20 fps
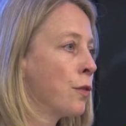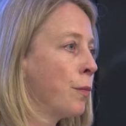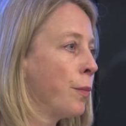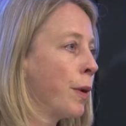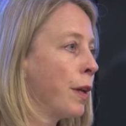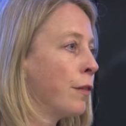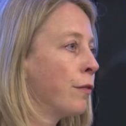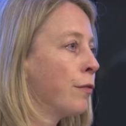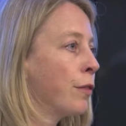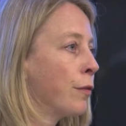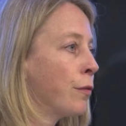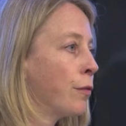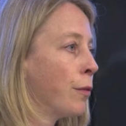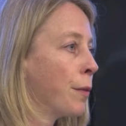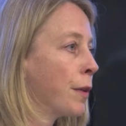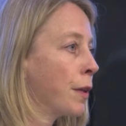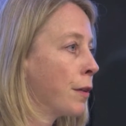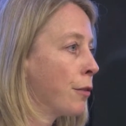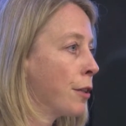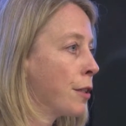you benefit
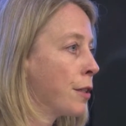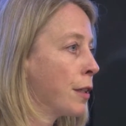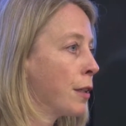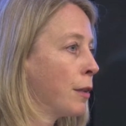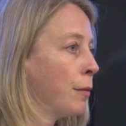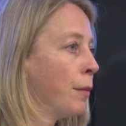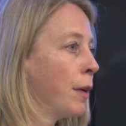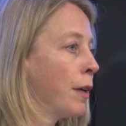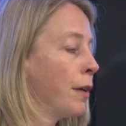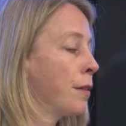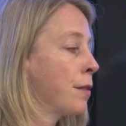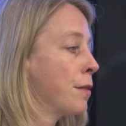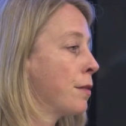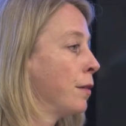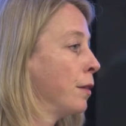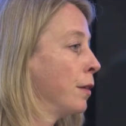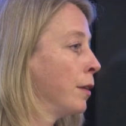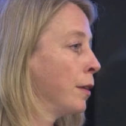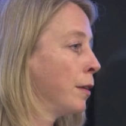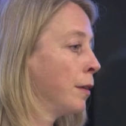from the critical mass
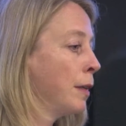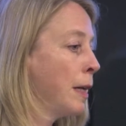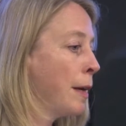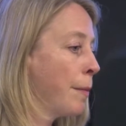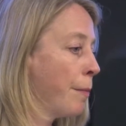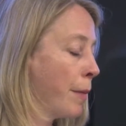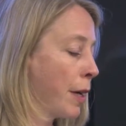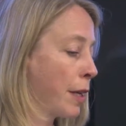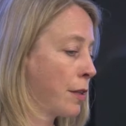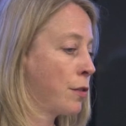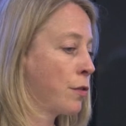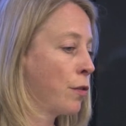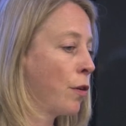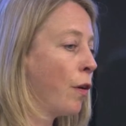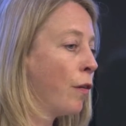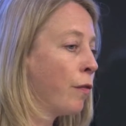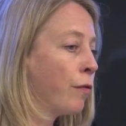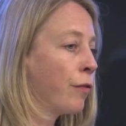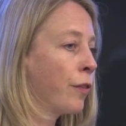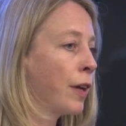
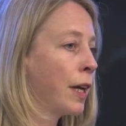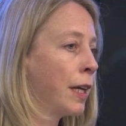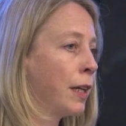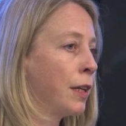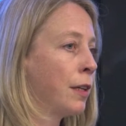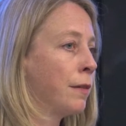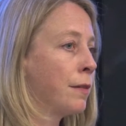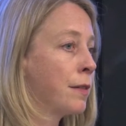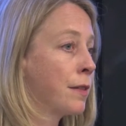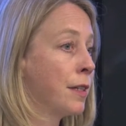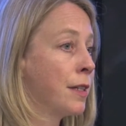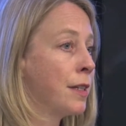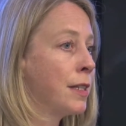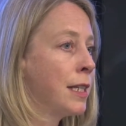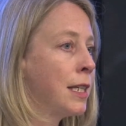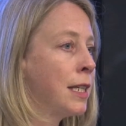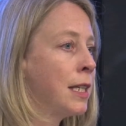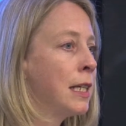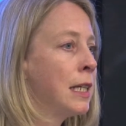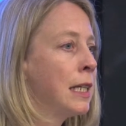of a
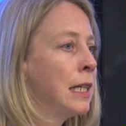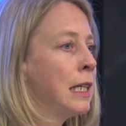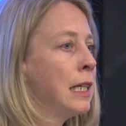city